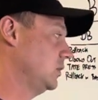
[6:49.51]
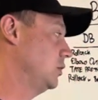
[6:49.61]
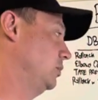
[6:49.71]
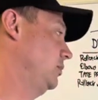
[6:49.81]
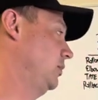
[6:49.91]
you
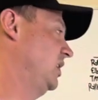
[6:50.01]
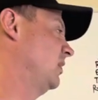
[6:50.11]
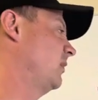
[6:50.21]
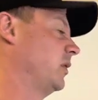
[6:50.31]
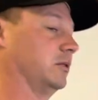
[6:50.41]
can do these
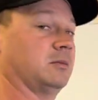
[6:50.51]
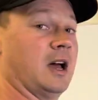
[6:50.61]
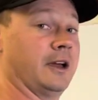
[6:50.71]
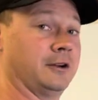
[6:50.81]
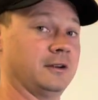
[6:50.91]
for
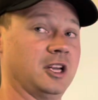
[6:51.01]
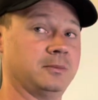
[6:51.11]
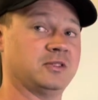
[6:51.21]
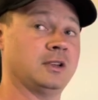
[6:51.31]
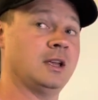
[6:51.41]
higher reps,